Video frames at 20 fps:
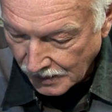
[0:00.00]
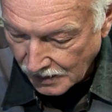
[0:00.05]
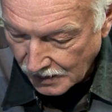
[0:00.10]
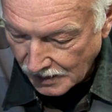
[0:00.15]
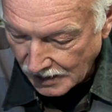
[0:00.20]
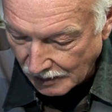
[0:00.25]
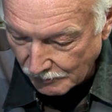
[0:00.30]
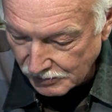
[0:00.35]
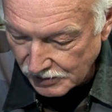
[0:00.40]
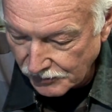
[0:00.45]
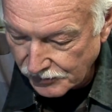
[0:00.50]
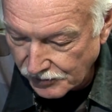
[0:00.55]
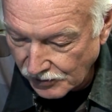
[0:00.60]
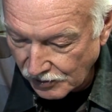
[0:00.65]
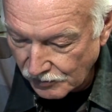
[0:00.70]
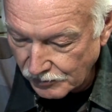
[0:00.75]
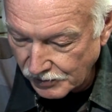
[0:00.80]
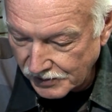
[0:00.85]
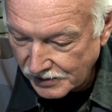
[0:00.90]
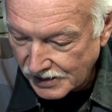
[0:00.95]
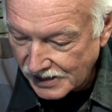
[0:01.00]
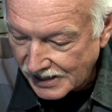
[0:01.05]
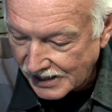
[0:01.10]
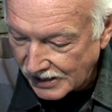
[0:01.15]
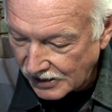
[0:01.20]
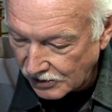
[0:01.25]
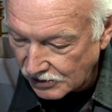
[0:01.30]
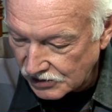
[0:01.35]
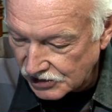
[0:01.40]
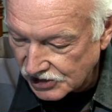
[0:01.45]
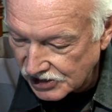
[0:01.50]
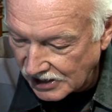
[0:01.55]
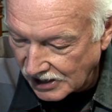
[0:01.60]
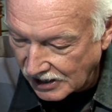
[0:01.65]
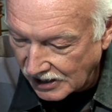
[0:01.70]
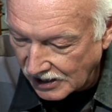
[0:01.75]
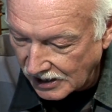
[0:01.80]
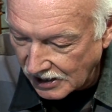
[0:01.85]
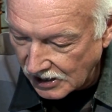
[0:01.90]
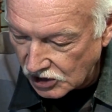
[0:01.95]
How about a third one? Here's
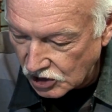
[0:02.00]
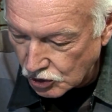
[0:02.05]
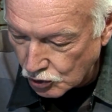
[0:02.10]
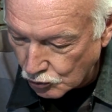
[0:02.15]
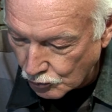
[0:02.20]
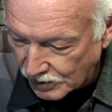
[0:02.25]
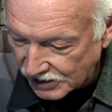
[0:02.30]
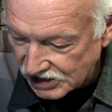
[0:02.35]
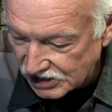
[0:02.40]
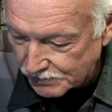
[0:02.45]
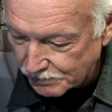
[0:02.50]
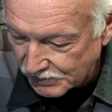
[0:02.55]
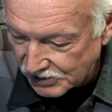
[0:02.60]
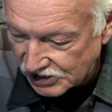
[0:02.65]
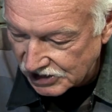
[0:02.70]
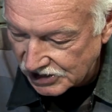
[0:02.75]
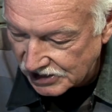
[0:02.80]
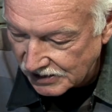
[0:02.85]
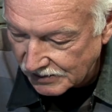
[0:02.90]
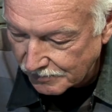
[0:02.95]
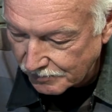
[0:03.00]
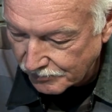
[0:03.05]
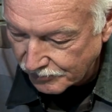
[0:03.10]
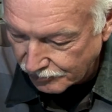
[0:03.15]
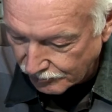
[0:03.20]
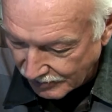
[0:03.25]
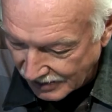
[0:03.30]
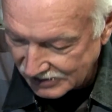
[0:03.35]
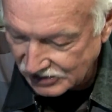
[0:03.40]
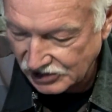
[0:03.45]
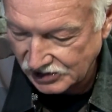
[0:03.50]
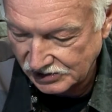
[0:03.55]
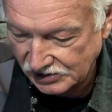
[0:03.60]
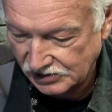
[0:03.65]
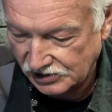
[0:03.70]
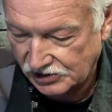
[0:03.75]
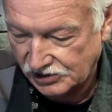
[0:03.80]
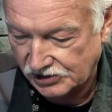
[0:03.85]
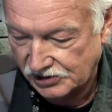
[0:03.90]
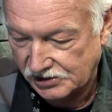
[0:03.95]
Christmas
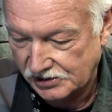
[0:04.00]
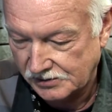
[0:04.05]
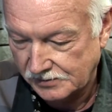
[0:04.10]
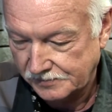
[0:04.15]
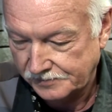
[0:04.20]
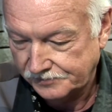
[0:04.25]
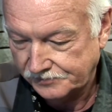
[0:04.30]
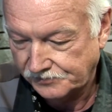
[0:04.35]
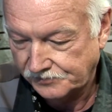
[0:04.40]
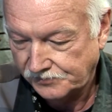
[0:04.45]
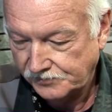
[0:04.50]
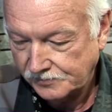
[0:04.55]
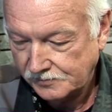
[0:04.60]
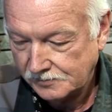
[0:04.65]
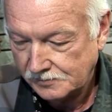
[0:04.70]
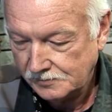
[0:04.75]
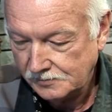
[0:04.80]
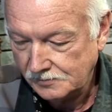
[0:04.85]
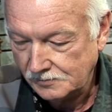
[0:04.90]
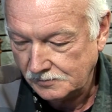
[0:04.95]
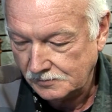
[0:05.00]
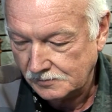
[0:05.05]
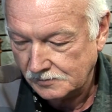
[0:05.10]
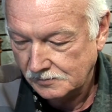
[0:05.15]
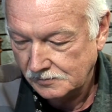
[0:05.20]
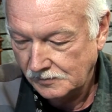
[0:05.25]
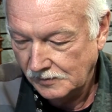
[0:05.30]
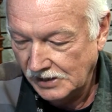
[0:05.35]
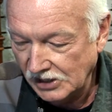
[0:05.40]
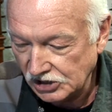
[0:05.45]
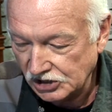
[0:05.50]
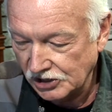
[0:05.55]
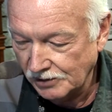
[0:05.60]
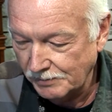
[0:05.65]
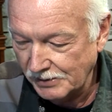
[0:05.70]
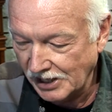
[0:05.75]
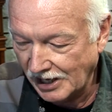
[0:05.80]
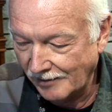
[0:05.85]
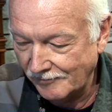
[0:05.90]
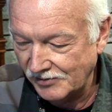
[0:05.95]
presents. This should be
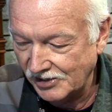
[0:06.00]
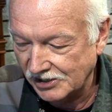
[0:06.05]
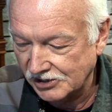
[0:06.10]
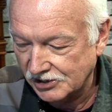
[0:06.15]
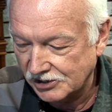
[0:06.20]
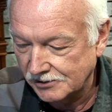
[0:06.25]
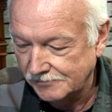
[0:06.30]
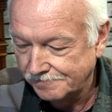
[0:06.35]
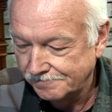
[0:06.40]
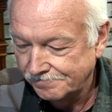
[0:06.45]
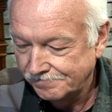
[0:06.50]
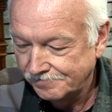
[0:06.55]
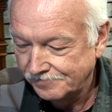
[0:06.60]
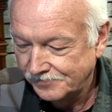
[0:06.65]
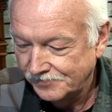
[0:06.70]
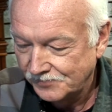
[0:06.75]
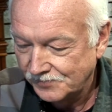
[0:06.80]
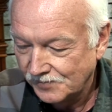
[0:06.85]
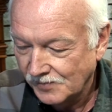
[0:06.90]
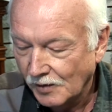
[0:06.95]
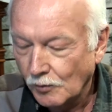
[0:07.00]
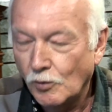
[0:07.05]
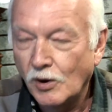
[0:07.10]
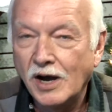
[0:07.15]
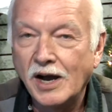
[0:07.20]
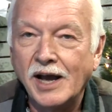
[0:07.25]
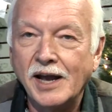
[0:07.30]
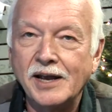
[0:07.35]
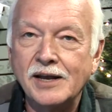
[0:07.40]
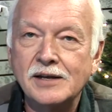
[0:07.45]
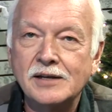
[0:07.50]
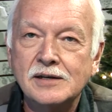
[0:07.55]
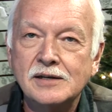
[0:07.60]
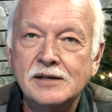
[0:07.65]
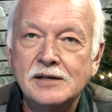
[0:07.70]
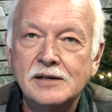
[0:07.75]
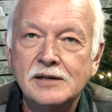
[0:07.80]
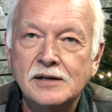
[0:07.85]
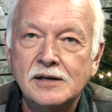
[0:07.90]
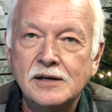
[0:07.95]
obvious. Why?
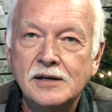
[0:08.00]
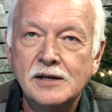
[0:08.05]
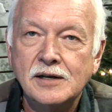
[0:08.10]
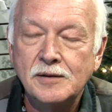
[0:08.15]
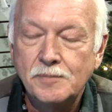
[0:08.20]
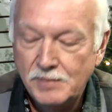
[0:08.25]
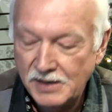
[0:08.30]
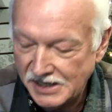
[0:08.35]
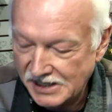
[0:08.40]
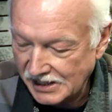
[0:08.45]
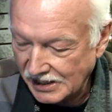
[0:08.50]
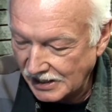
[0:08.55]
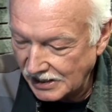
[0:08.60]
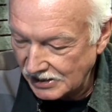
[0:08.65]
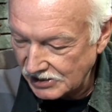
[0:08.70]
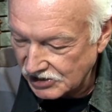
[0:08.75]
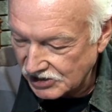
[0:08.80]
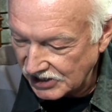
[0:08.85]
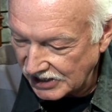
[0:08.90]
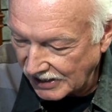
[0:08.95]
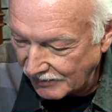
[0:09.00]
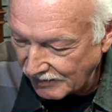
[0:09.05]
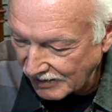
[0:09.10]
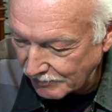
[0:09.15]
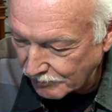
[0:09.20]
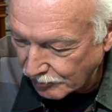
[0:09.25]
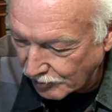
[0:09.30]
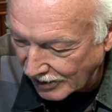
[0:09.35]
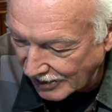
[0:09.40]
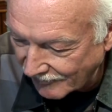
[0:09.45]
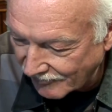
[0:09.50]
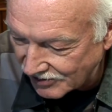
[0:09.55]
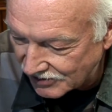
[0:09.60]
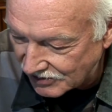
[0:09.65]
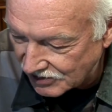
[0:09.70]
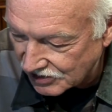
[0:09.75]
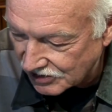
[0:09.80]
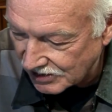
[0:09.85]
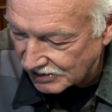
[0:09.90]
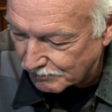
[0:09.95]
Because giving
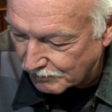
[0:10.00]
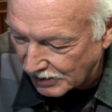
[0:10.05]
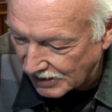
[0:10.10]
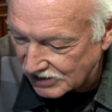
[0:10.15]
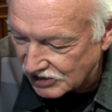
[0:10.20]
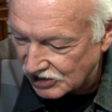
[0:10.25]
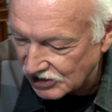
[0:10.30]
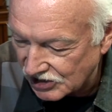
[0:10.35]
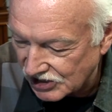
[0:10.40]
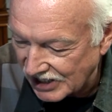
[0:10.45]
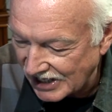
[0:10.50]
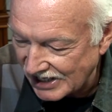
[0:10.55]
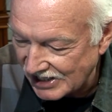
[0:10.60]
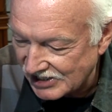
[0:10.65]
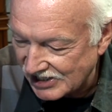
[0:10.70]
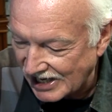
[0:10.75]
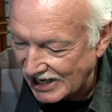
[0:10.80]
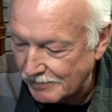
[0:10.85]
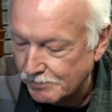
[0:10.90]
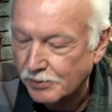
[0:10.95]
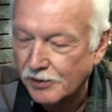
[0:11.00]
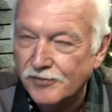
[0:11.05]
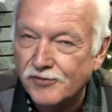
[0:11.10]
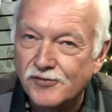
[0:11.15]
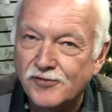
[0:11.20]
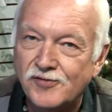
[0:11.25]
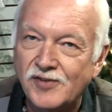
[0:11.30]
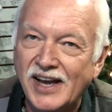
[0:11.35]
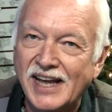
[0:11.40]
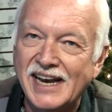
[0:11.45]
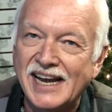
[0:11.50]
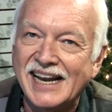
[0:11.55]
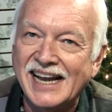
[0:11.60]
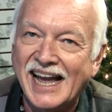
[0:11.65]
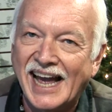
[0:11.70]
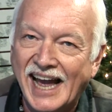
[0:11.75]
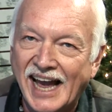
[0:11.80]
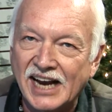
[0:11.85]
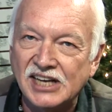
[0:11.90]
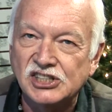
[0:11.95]
presents is a prophetic
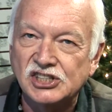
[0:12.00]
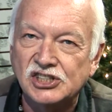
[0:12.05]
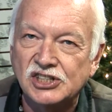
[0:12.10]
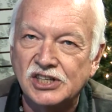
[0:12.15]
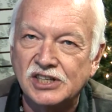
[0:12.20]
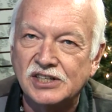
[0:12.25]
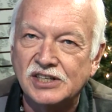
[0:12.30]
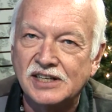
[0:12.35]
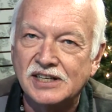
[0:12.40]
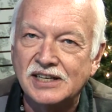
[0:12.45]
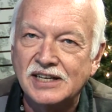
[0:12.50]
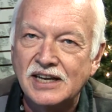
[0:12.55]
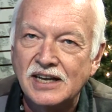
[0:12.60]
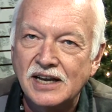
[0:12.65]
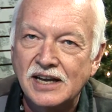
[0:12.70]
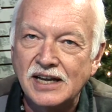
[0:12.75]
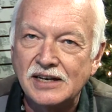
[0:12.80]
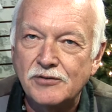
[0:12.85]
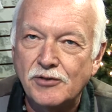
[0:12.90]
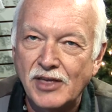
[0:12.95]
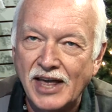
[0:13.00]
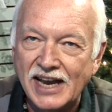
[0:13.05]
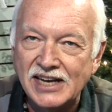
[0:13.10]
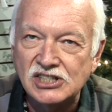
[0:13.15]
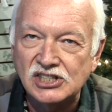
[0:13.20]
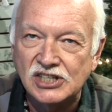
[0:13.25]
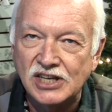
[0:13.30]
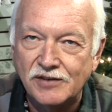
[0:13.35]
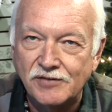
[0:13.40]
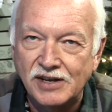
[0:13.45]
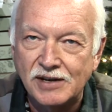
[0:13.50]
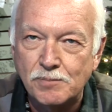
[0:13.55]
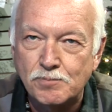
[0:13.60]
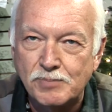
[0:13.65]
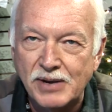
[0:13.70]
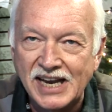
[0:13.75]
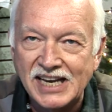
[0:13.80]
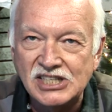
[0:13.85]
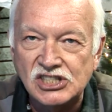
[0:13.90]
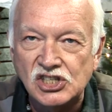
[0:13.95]
action and thanksgiving
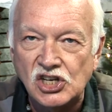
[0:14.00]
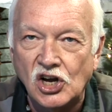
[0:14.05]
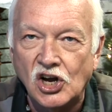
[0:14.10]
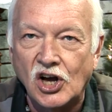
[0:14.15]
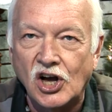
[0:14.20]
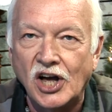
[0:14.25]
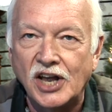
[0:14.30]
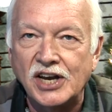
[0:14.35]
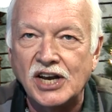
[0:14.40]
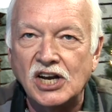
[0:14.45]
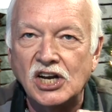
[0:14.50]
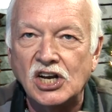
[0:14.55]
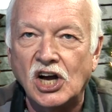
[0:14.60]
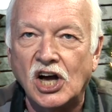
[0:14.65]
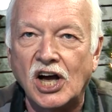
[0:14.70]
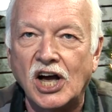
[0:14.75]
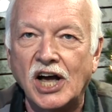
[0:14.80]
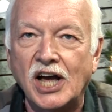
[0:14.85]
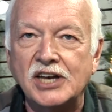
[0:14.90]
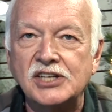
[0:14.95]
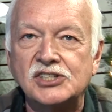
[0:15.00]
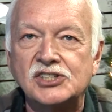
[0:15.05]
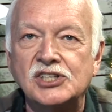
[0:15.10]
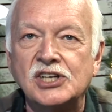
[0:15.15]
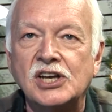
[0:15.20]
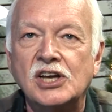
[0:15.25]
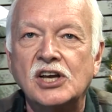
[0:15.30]
based on God's